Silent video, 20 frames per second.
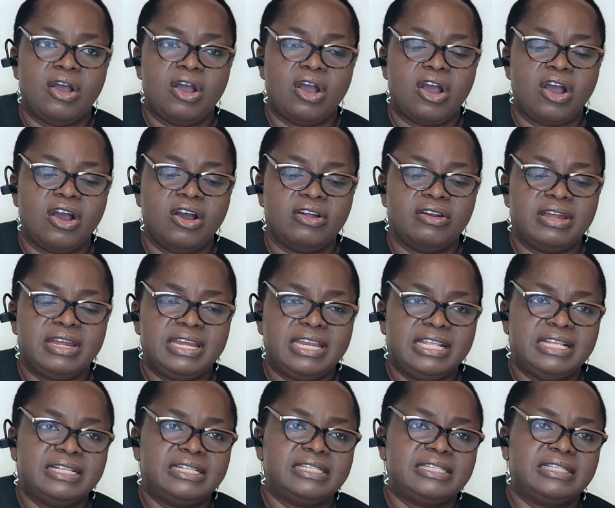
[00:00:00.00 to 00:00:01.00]
All
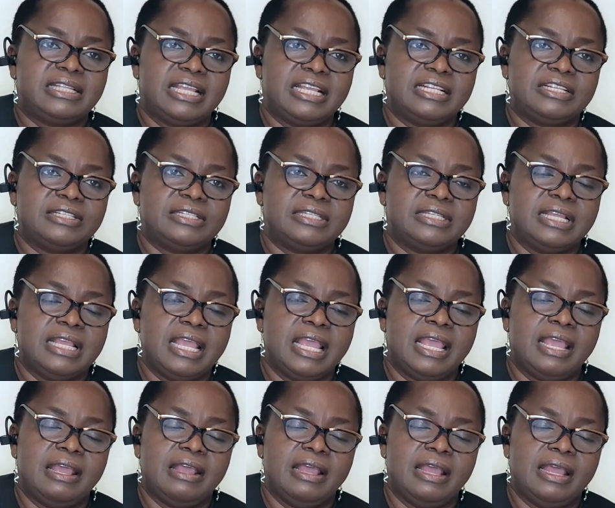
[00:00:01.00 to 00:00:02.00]
these things
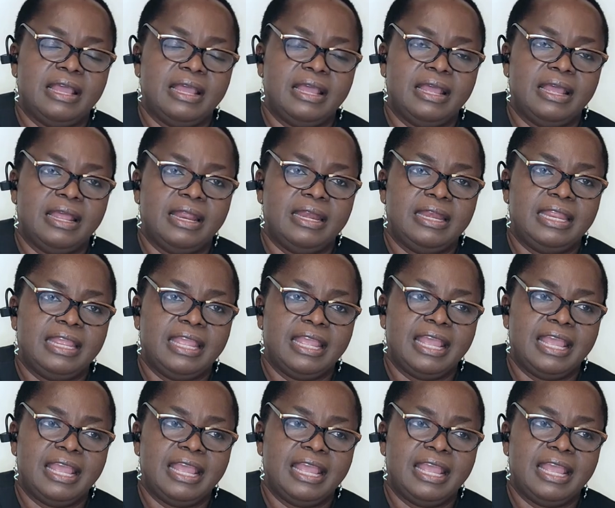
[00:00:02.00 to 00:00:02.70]
the